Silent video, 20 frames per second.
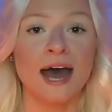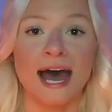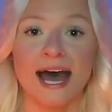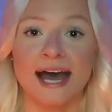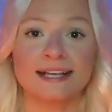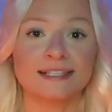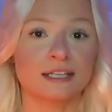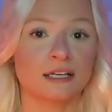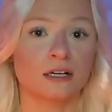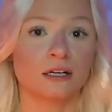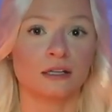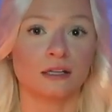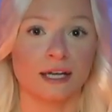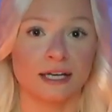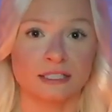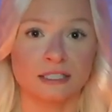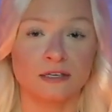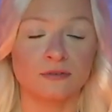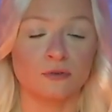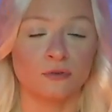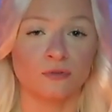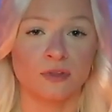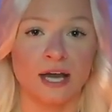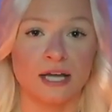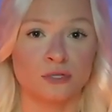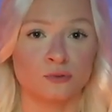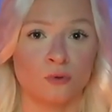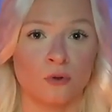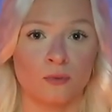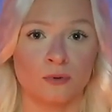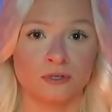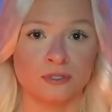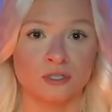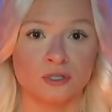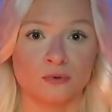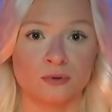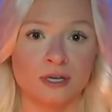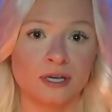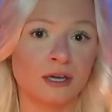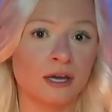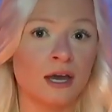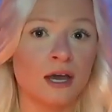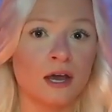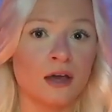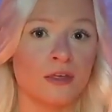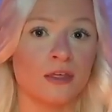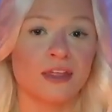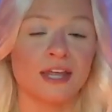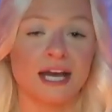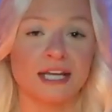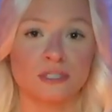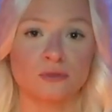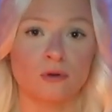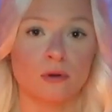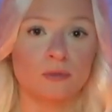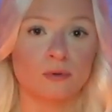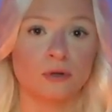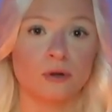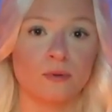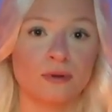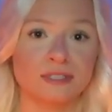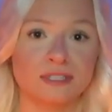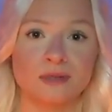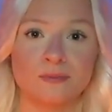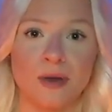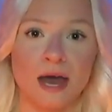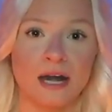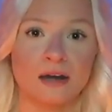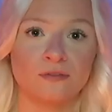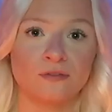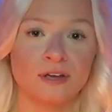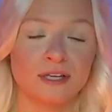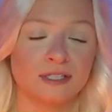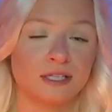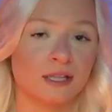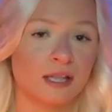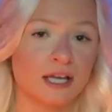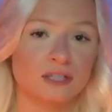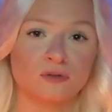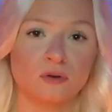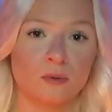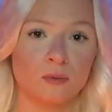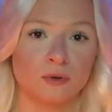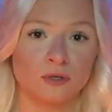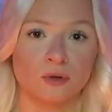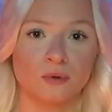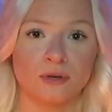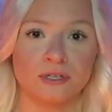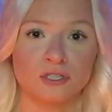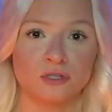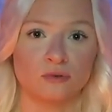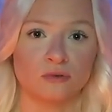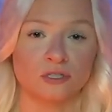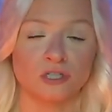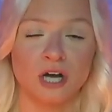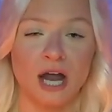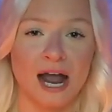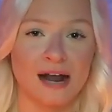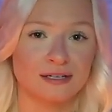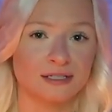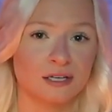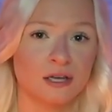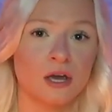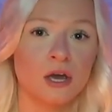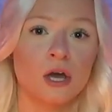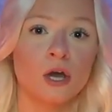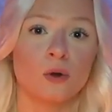as a collective, if that's what we're doing, that's what we're going to manifest and that's what we're going to attract.